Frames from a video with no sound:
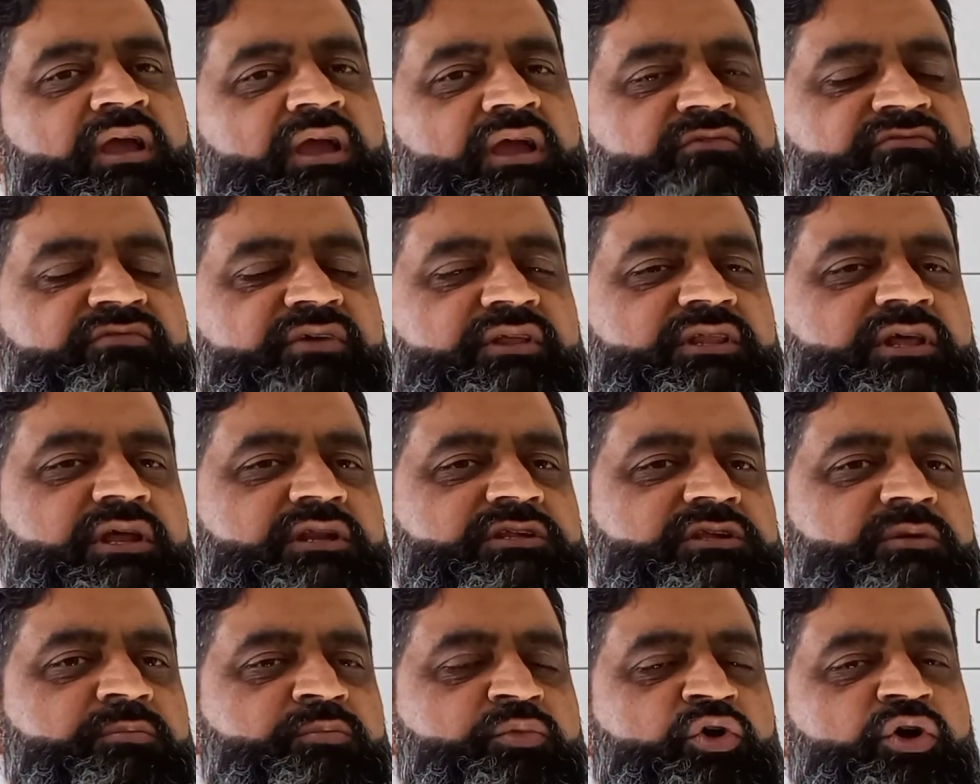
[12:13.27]
if
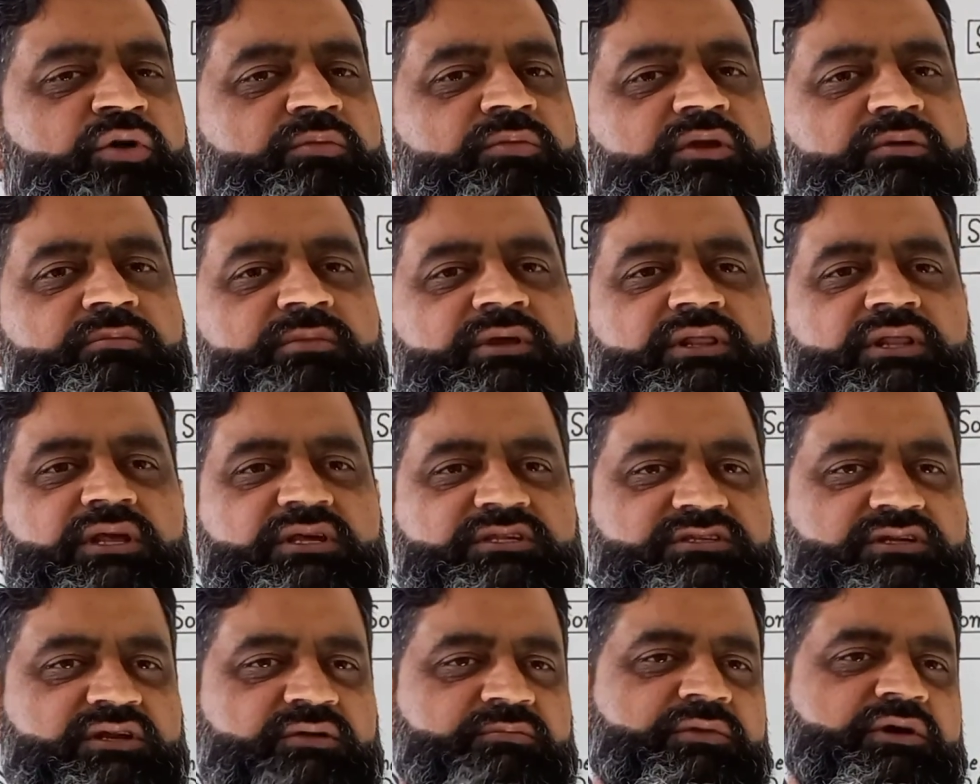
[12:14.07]
there is a problem in
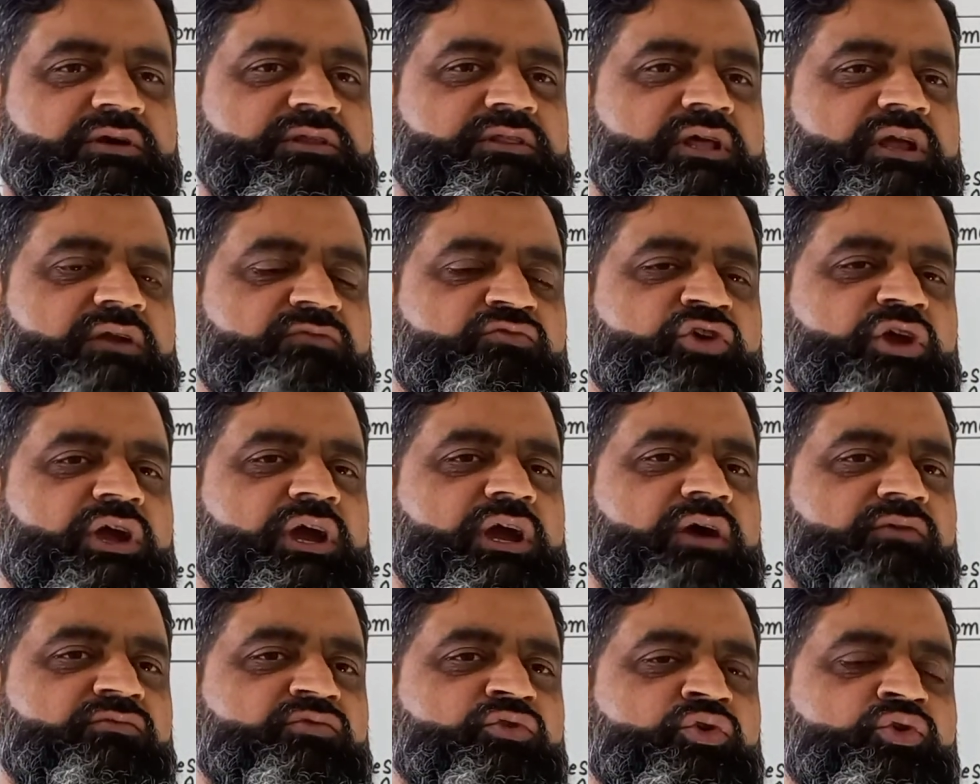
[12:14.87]
the stomach then we
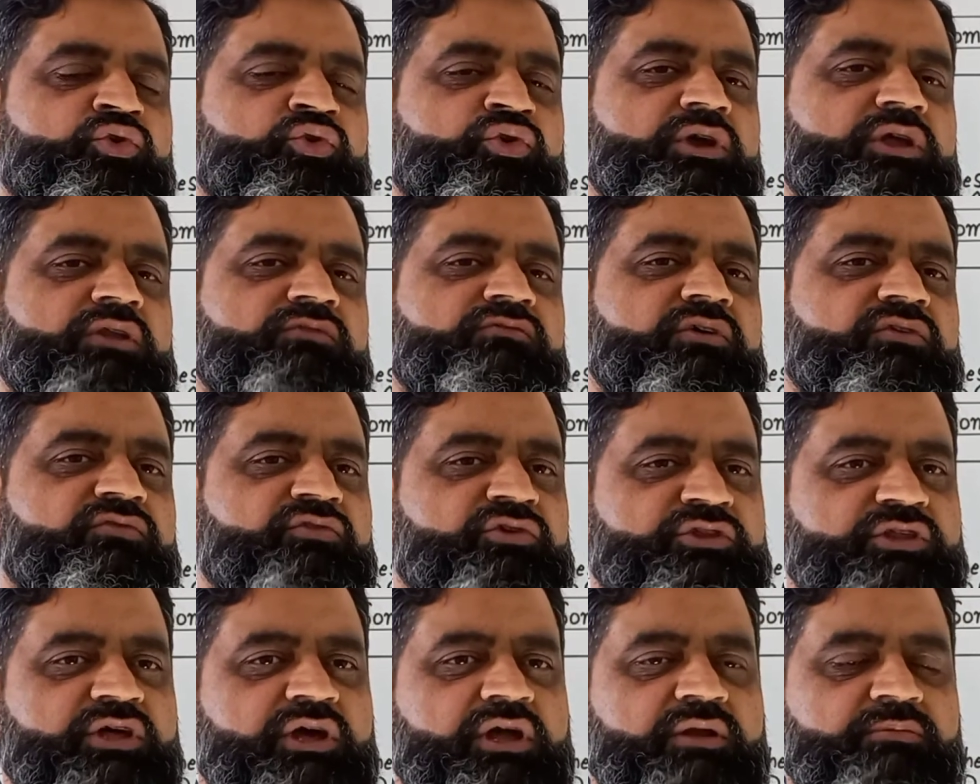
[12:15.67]
have to do in
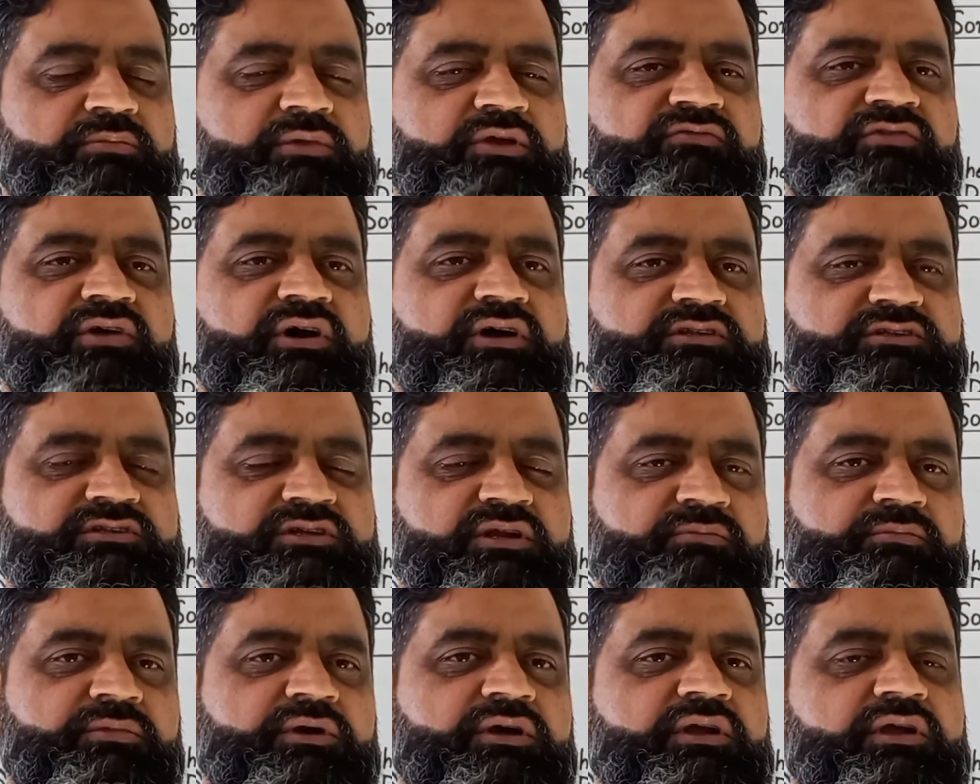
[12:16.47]
vivo therapy for
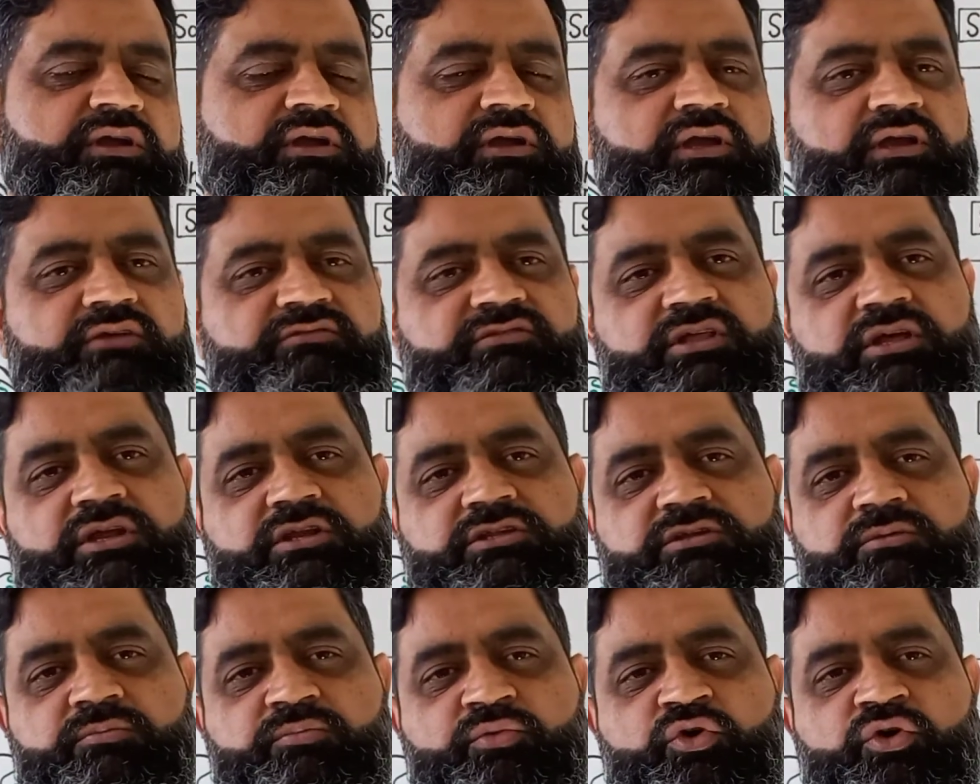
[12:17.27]
stomach if
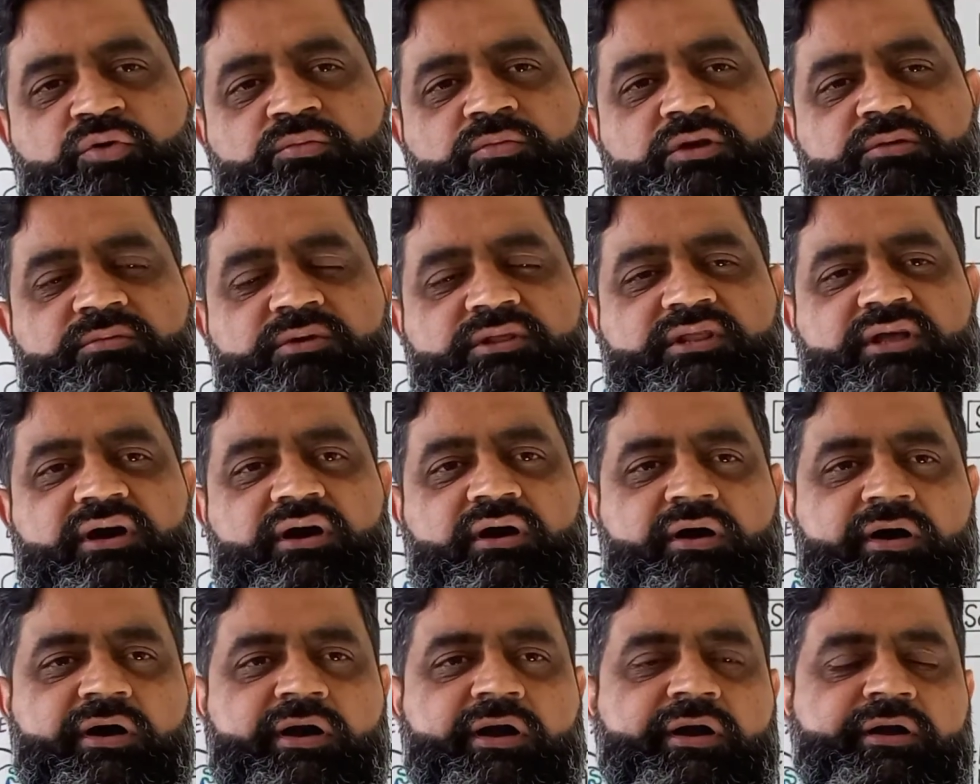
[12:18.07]
there is a problem in
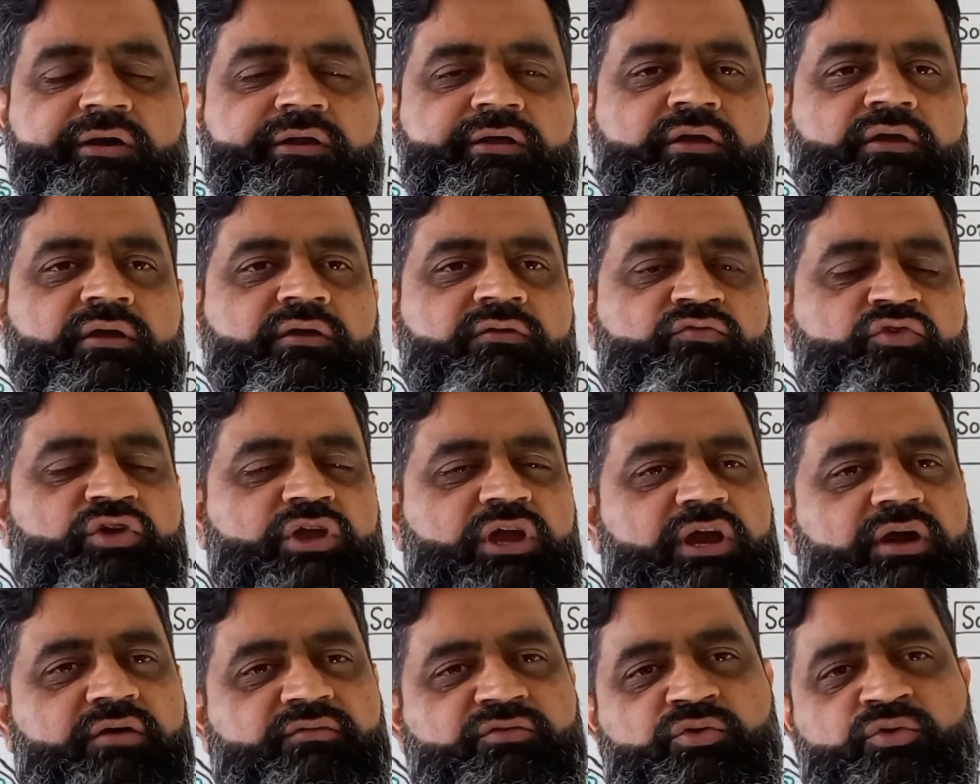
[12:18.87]
the heart
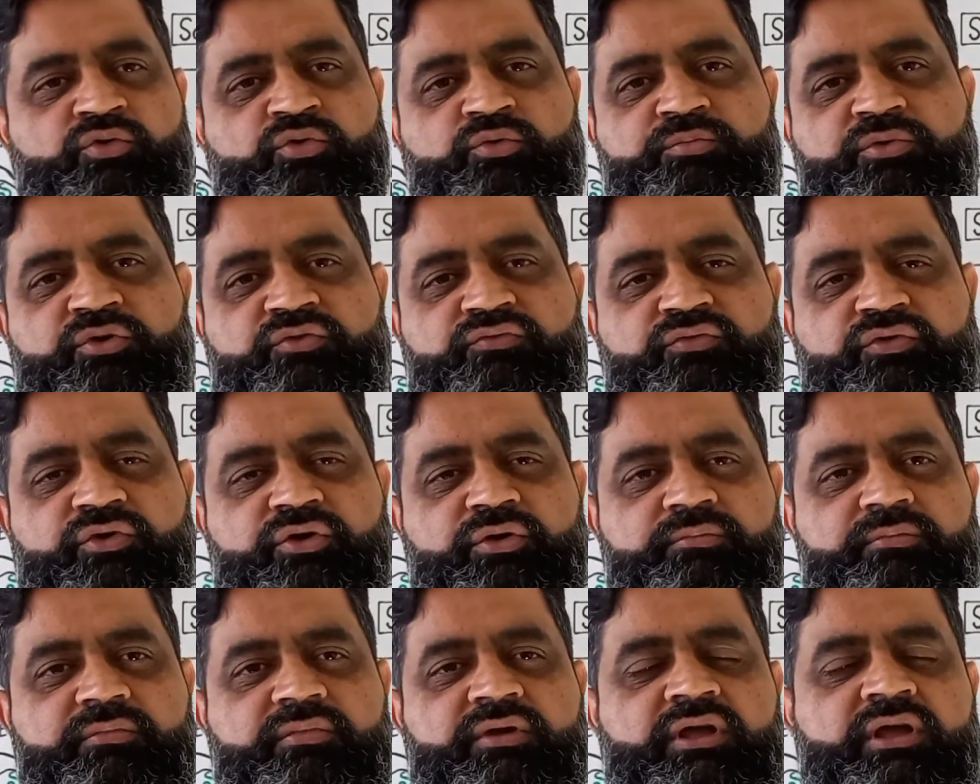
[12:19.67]
we have to do
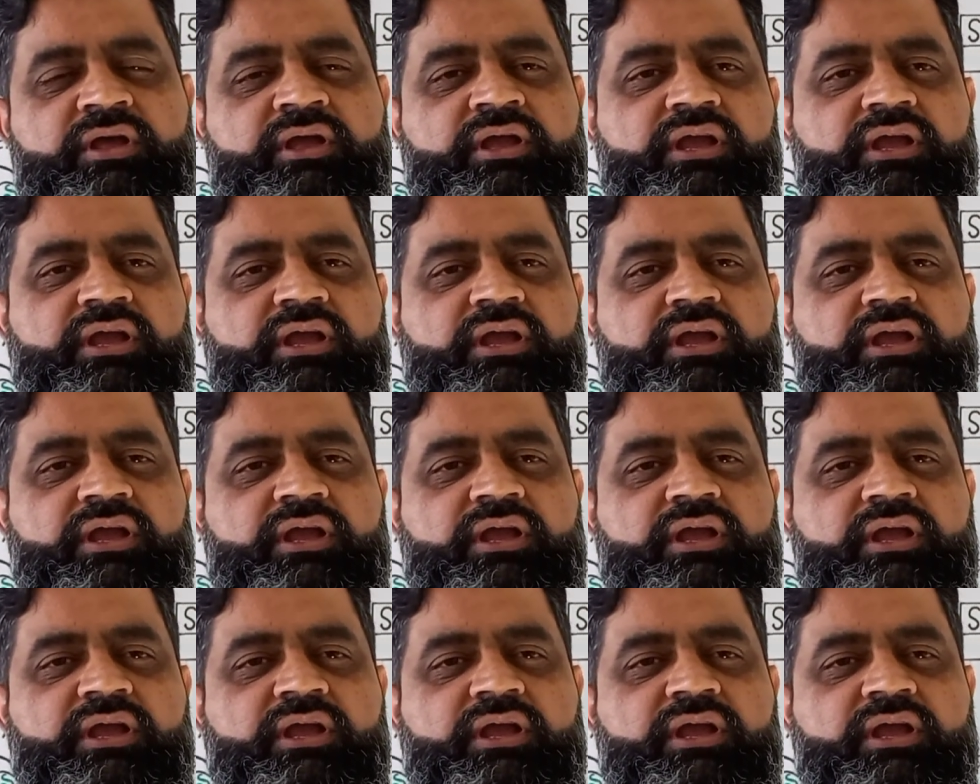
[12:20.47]
perform